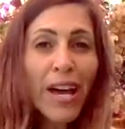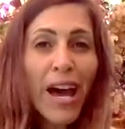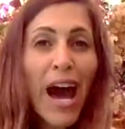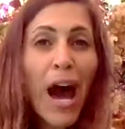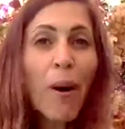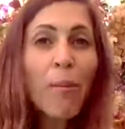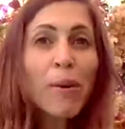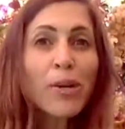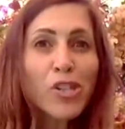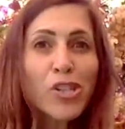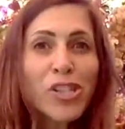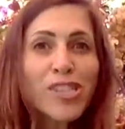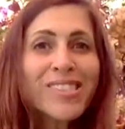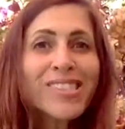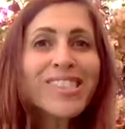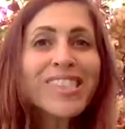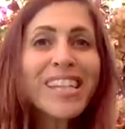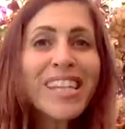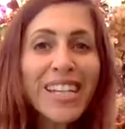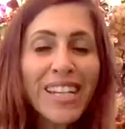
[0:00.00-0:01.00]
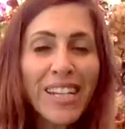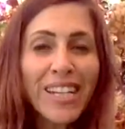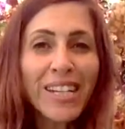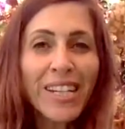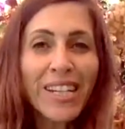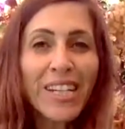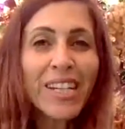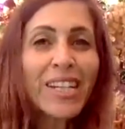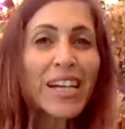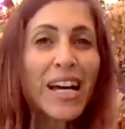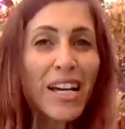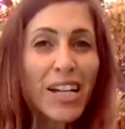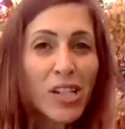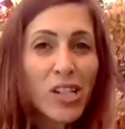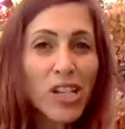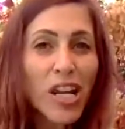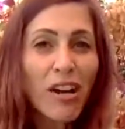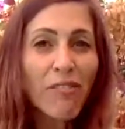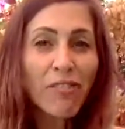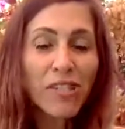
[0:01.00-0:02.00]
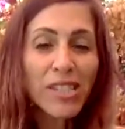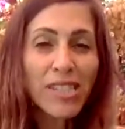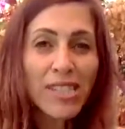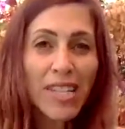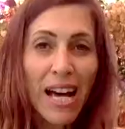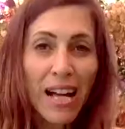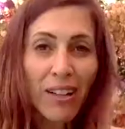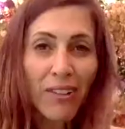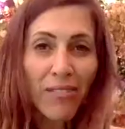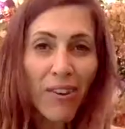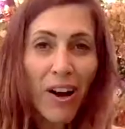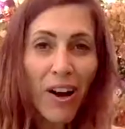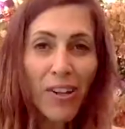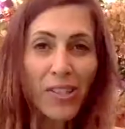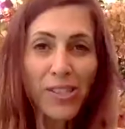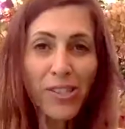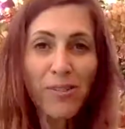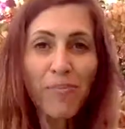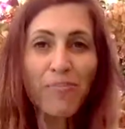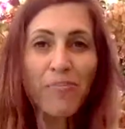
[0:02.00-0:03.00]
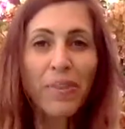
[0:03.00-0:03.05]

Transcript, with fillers: how much it's needed in each and every cell of ours.